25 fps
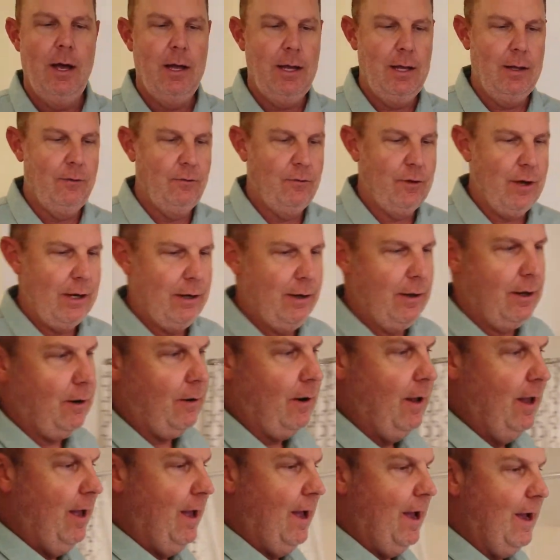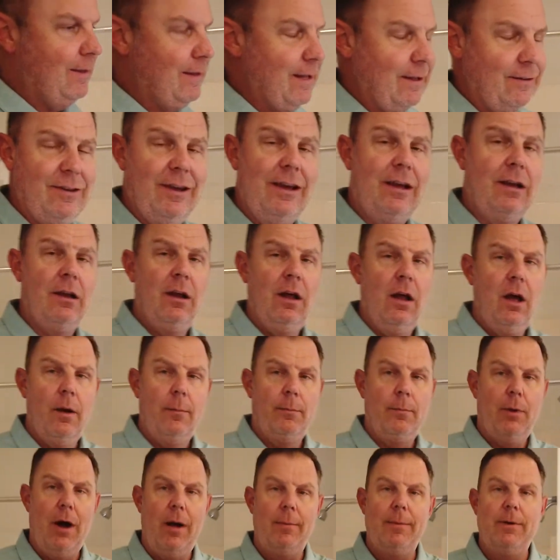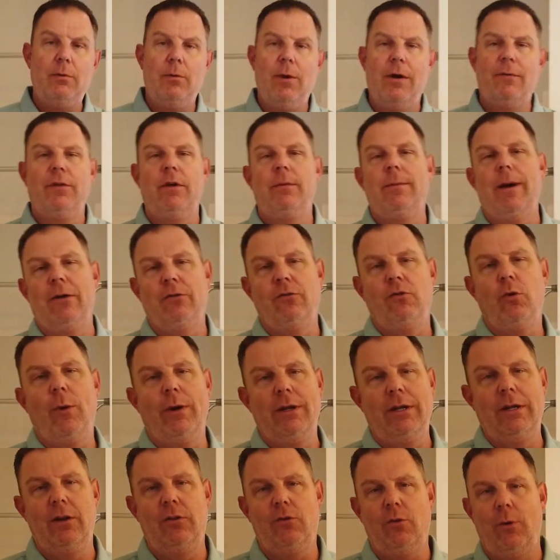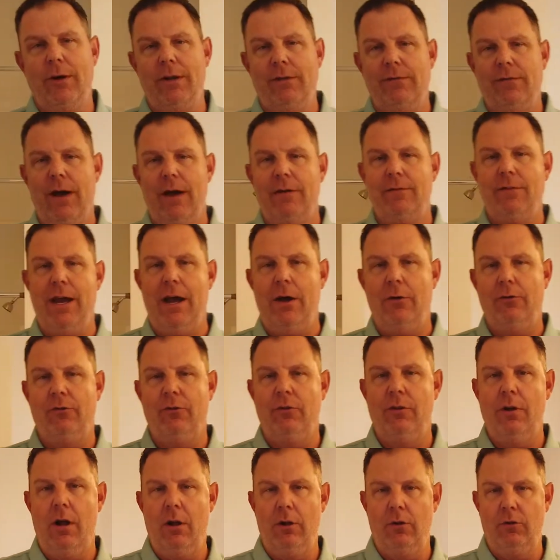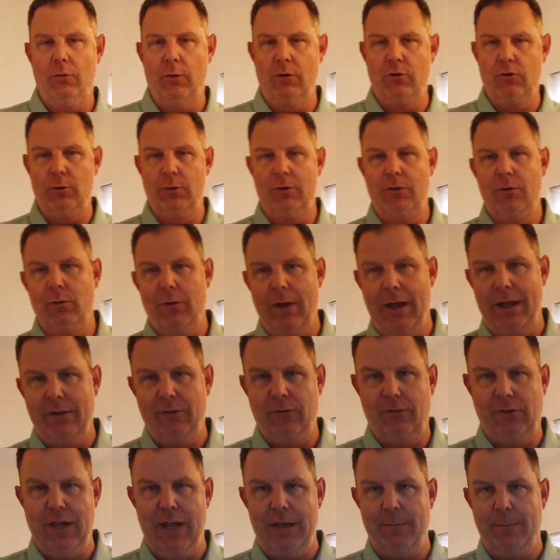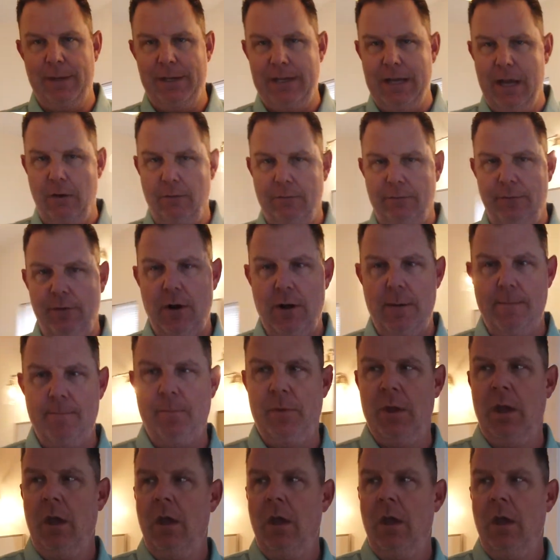inside of there. And that's it. Probably roughly about $20,000 to $25,000 once we do landscaping out front.